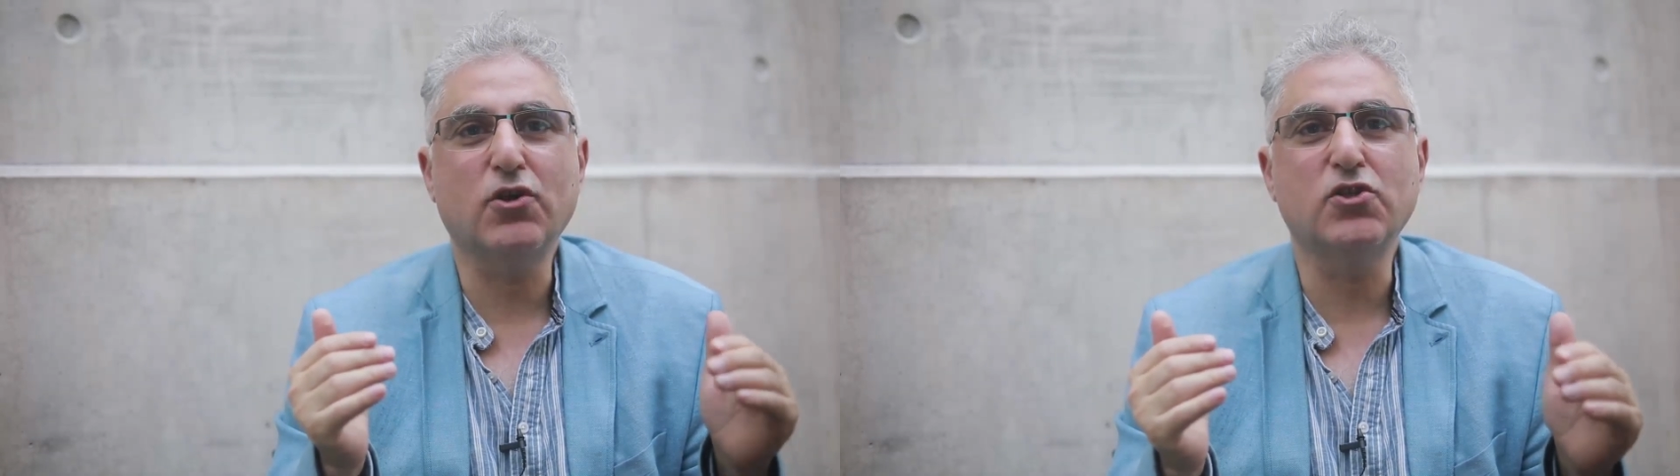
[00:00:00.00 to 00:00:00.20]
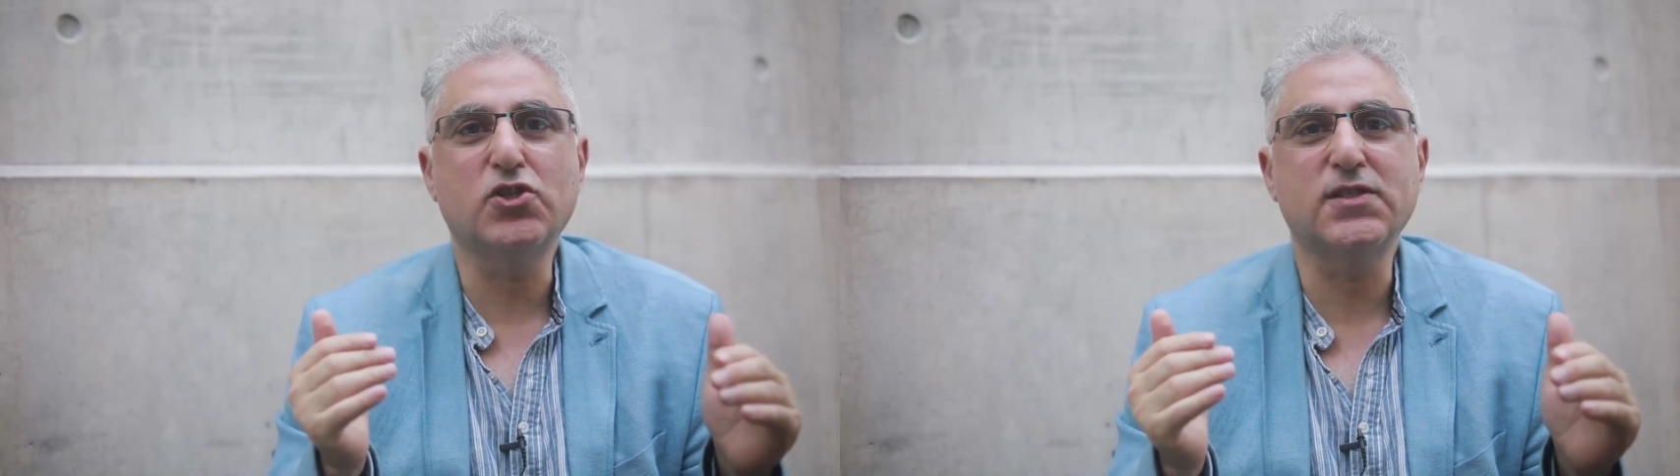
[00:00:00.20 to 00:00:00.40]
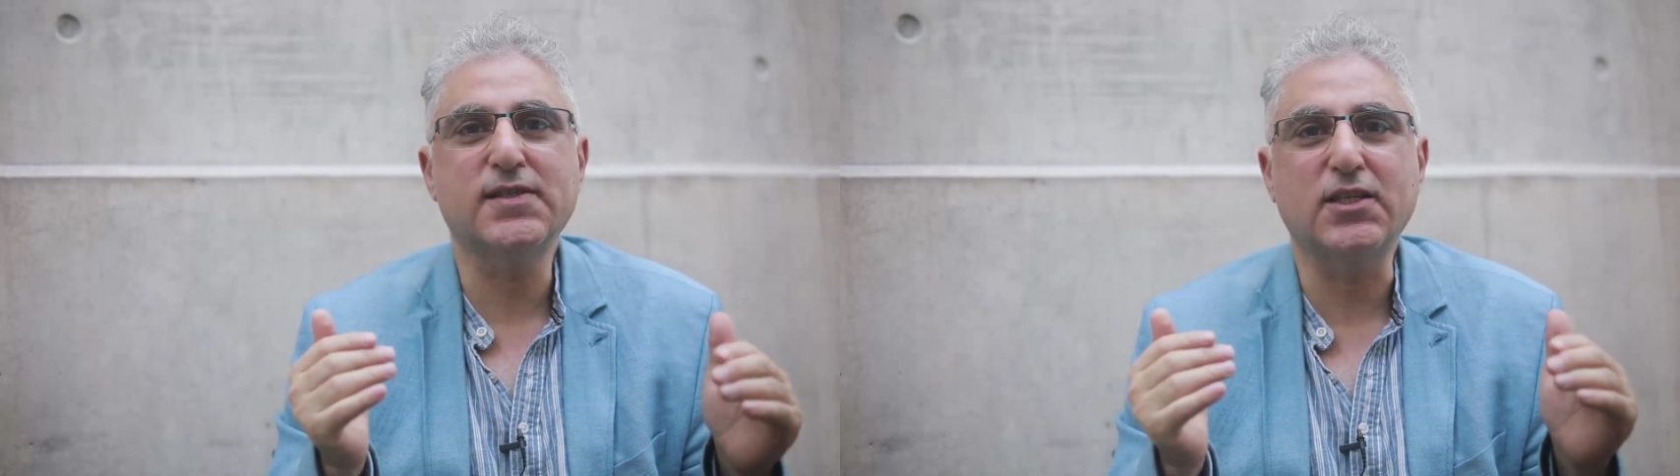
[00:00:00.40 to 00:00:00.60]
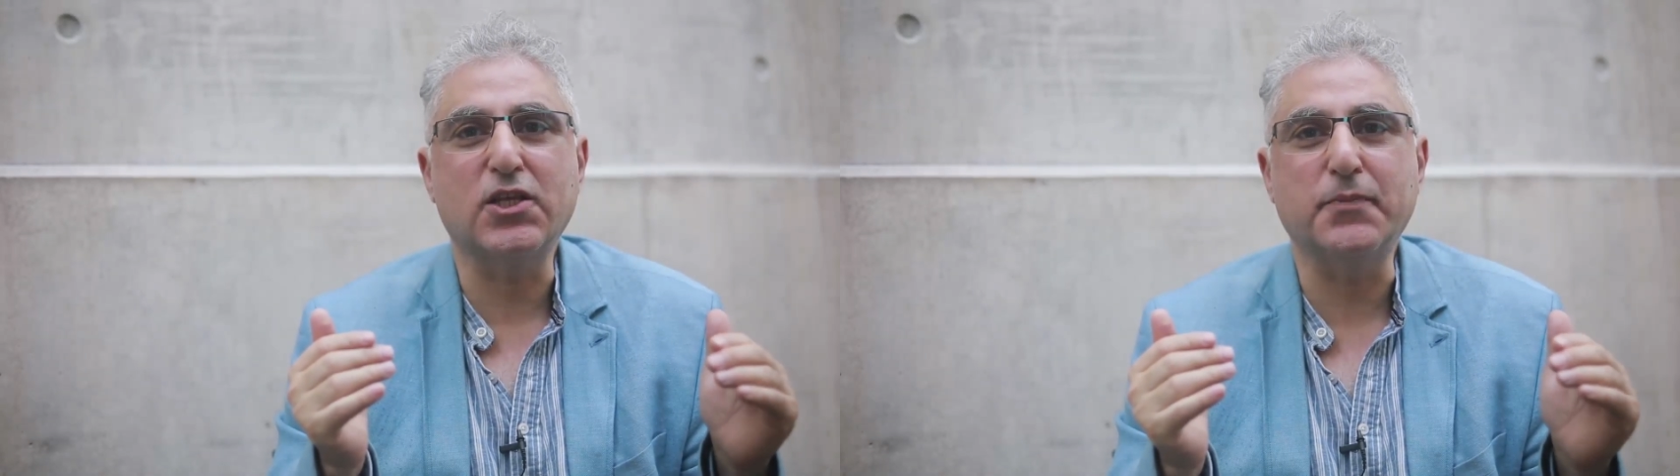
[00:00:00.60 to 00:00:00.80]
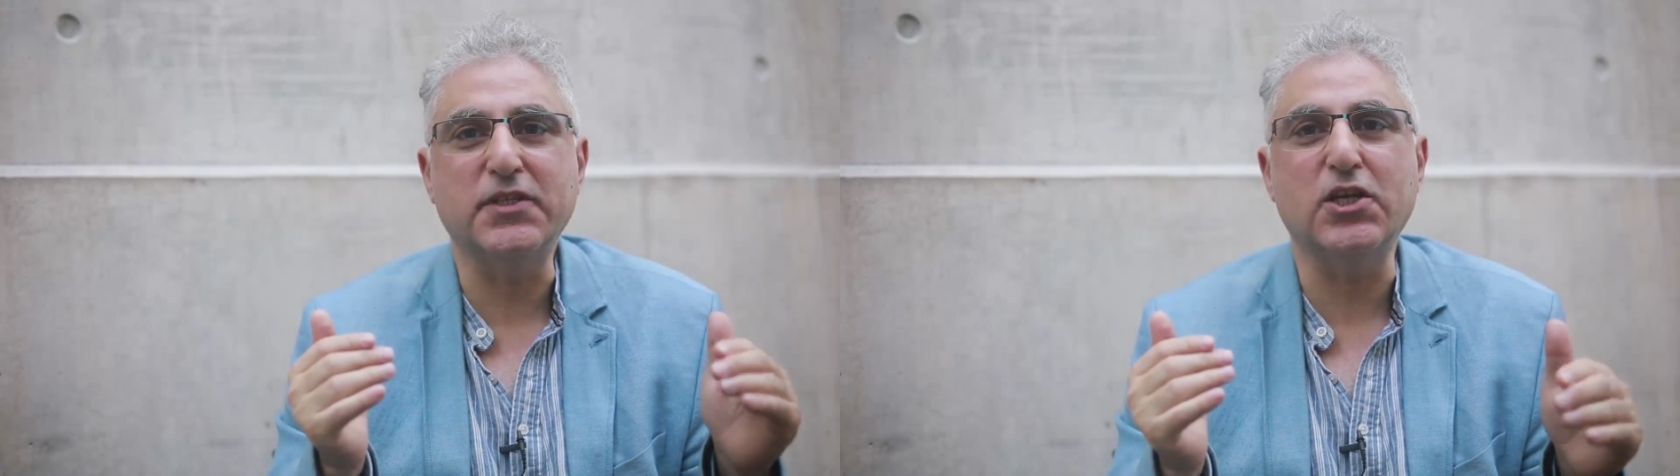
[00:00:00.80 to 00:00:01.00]
religious
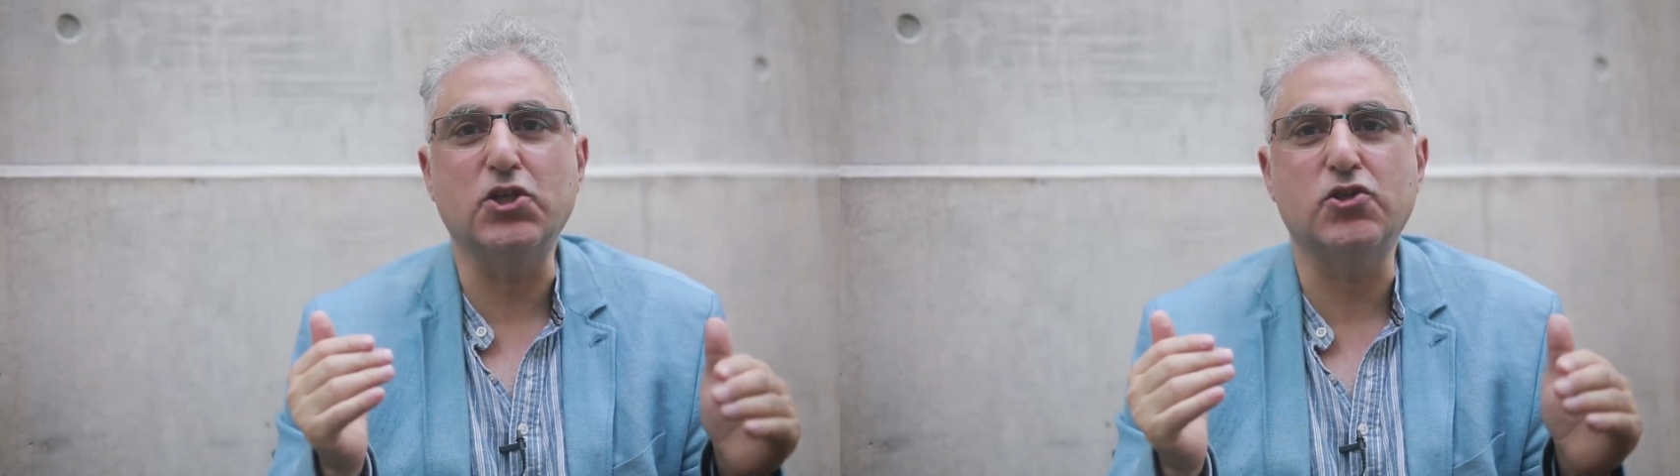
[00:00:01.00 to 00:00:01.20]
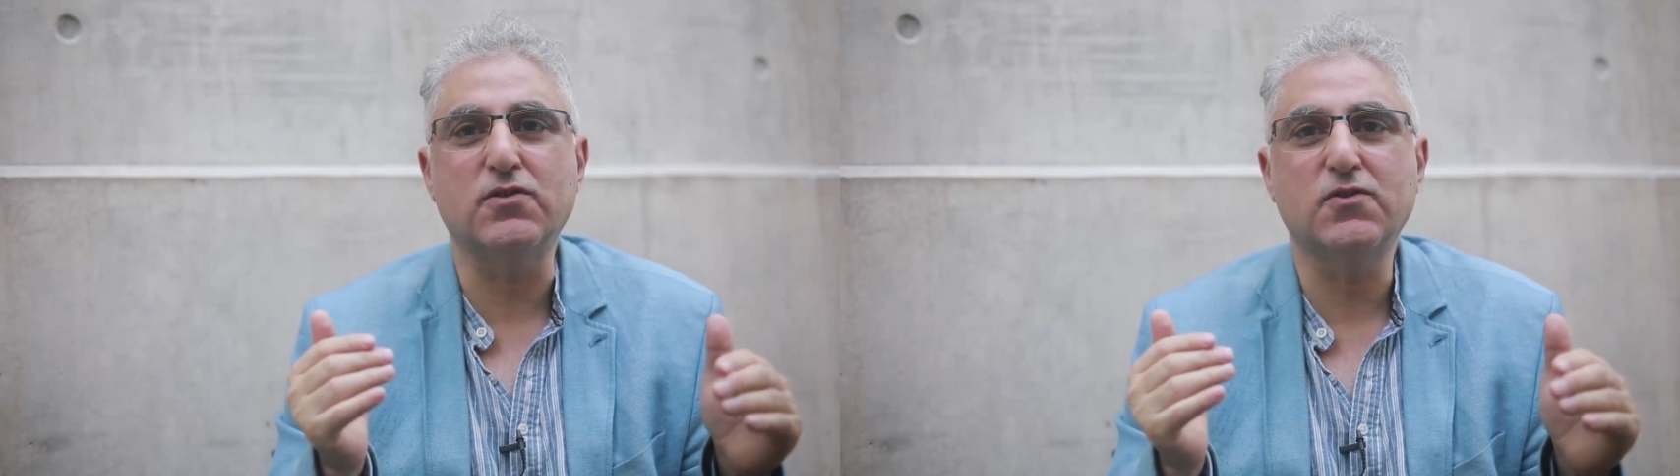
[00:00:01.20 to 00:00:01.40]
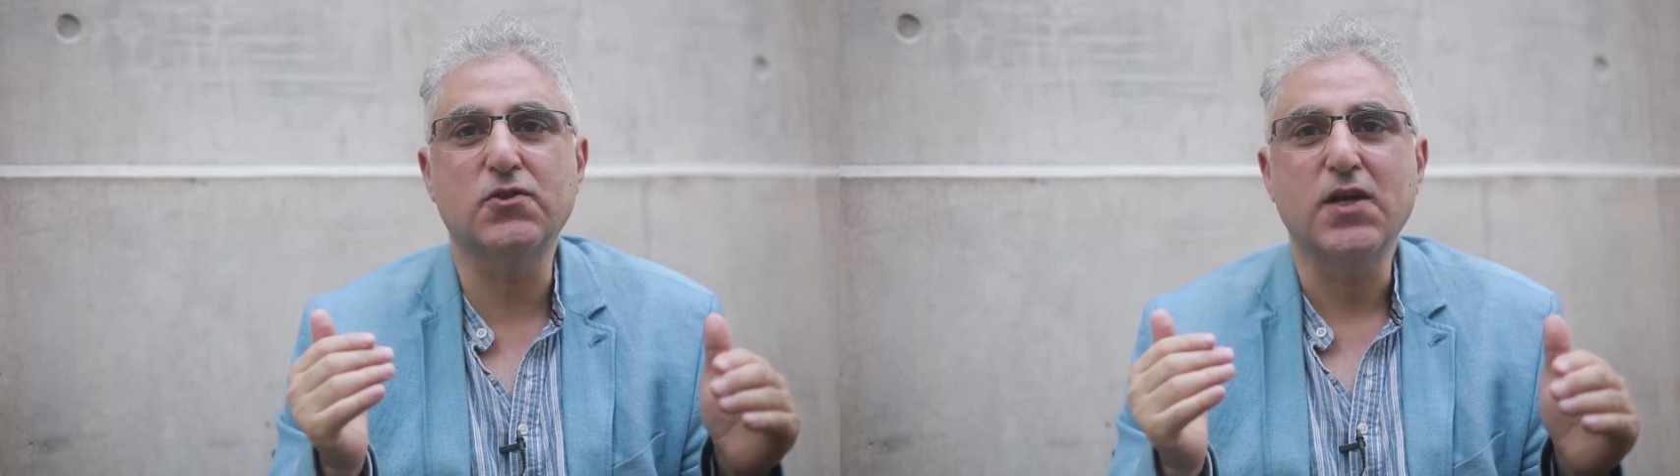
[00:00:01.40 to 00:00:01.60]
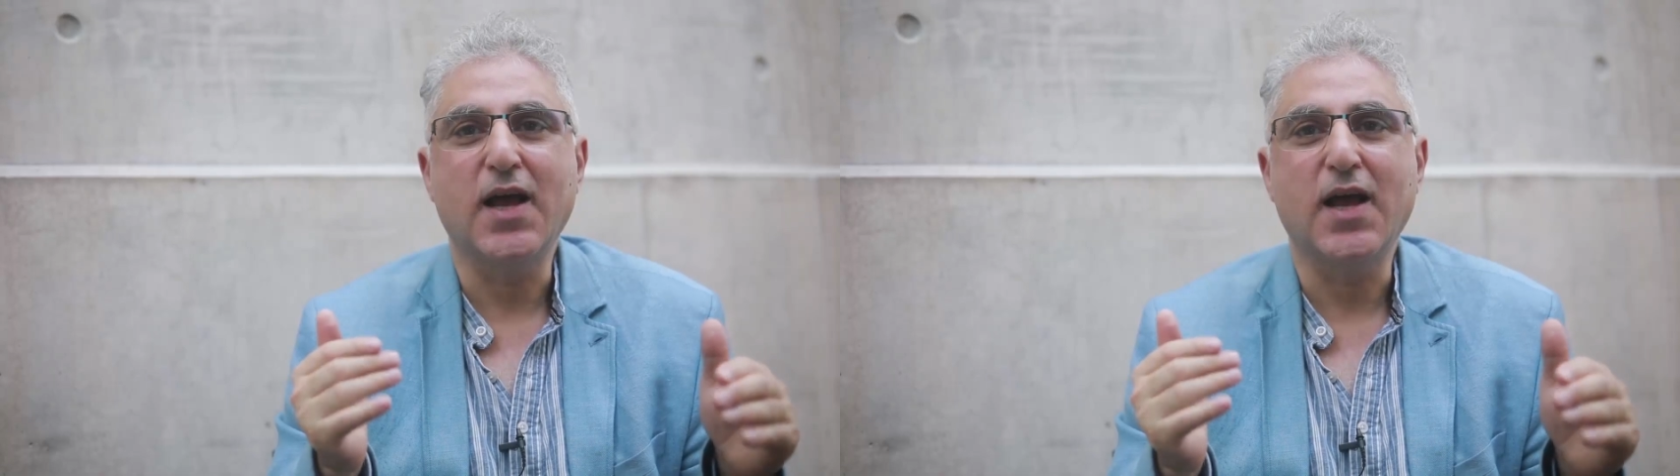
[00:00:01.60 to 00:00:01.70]
interpretations